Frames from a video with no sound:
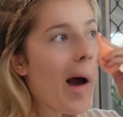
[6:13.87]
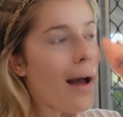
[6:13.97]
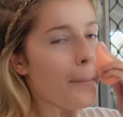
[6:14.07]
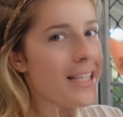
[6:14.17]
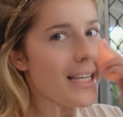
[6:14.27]

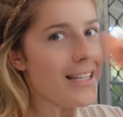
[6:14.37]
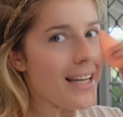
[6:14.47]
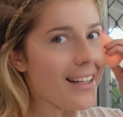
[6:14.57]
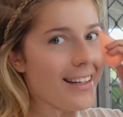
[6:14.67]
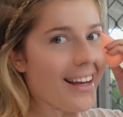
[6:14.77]
I'm missing
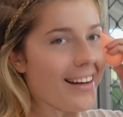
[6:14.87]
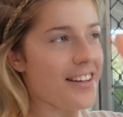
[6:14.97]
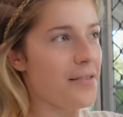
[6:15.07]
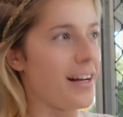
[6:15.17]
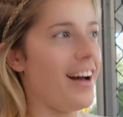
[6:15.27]
skin, and I
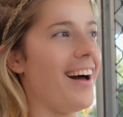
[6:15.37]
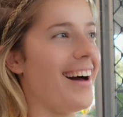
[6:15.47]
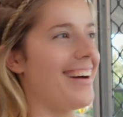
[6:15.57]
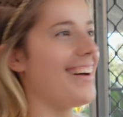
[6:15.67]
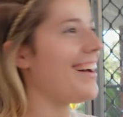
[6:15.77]
don't want
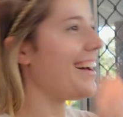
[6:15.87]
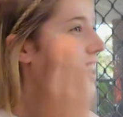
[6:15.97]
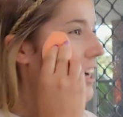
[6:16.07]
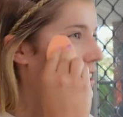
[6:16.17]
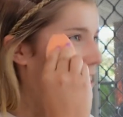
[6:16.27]

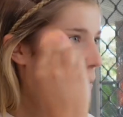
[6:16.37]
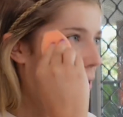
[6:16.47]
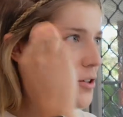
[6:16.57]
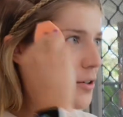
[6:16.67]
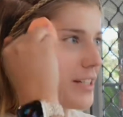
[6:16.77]

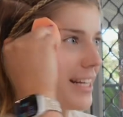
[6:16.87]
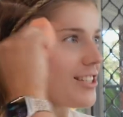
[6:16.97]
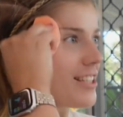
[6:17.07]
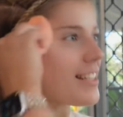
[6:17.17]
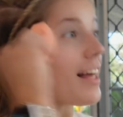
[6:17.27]
to draw
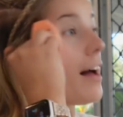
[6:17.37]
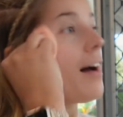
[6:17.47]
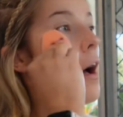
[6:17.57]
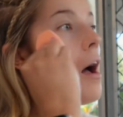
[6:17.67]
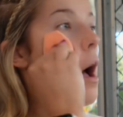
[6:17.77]
attention to that.
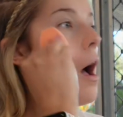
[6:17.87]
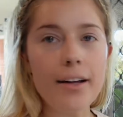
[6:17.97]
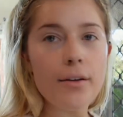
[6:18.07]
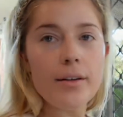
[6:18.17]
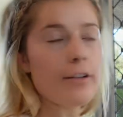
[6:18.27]
I
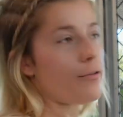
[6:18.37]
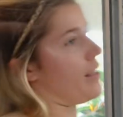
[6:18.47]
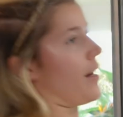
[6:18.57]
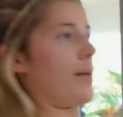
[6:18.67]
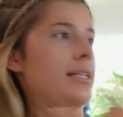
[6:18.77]
don't really feel
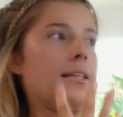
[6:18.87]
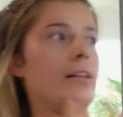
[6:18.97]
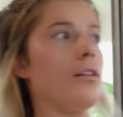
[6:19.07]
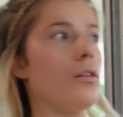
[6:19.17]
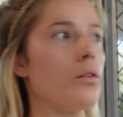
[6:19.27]
like my
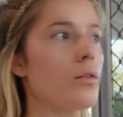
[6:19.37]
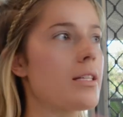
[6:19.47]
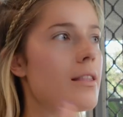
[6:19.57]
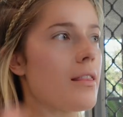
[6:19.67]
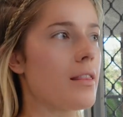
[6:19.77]
skin
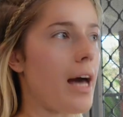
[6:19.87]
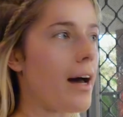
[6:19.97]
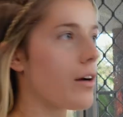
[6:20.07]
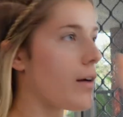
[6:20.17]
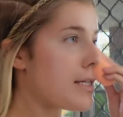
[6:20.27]
looks that
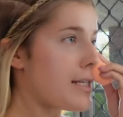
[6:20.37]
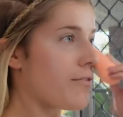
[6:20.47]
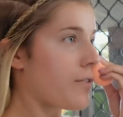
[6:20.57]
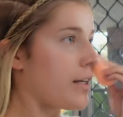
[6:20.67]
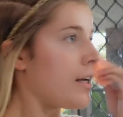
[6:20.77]
crazy
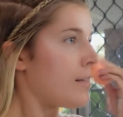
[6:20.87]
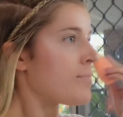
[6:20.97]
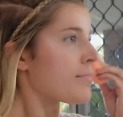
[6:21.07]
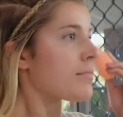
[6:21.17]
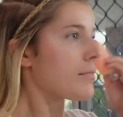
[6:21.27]
different.
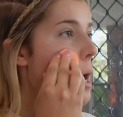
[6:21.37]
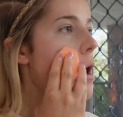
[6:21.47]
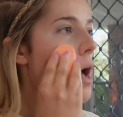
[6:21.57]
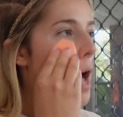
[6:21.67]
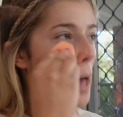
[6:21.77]

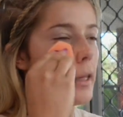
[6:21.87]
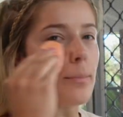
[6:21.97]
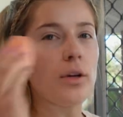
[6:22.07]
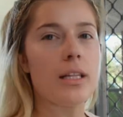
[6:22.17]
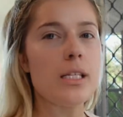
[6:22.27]

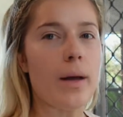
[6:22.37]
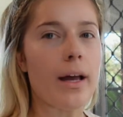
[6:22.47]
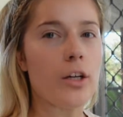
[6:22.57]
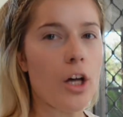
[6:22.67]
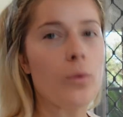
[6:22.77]
Like, put it this way,
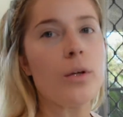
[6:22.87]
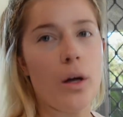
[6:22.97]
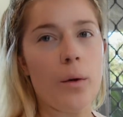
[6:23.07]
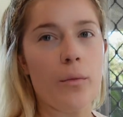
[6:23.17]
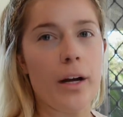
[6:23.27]
a girl would
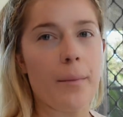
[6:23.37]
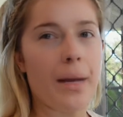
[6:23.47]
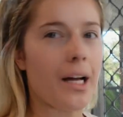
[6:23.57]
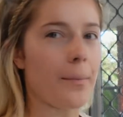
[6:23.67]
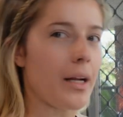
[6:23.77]
know I'm wearing
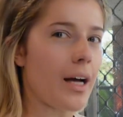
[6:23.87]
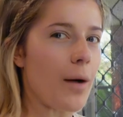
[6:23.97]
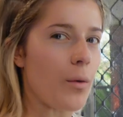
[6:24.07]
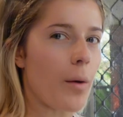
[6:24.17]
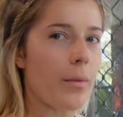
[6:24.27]
makeup, but a
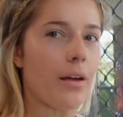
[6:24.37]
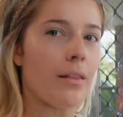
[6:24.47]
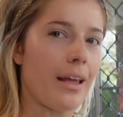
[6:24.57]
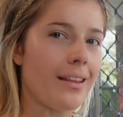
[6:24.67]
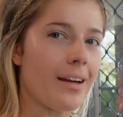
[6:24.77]
guy would probably
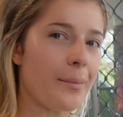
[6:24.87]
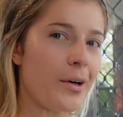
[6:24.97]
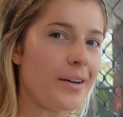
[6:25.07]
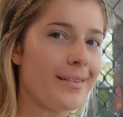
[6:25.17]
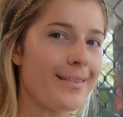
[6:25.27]
think that I'm
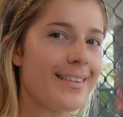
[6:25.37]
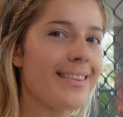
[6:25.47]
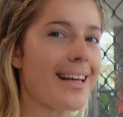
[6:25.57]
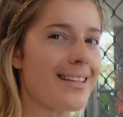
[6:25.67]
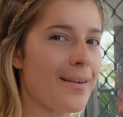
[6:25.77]
not.
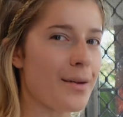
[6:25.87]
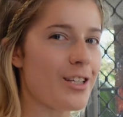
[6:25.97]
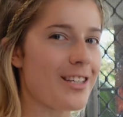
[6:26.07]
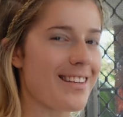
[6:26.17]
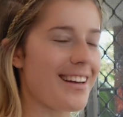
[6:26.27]
That's how
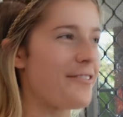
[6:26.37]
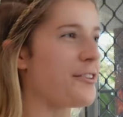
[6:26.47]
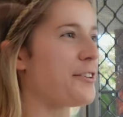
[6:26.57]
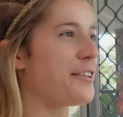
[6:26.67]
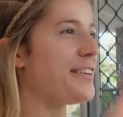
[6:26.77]
much I've
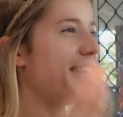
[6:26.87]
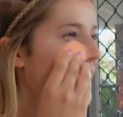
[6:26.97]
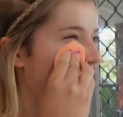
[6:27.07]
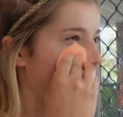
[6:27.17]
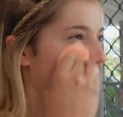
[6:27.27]
got on.
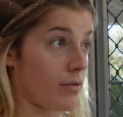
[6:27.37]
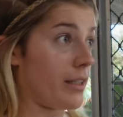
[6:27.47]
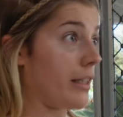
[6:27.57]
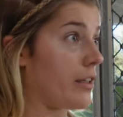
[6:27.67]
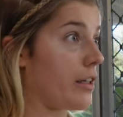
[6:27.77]

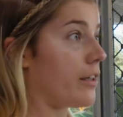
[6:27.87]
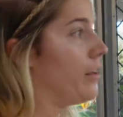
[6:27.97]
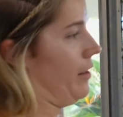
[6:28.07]
Really gotta go.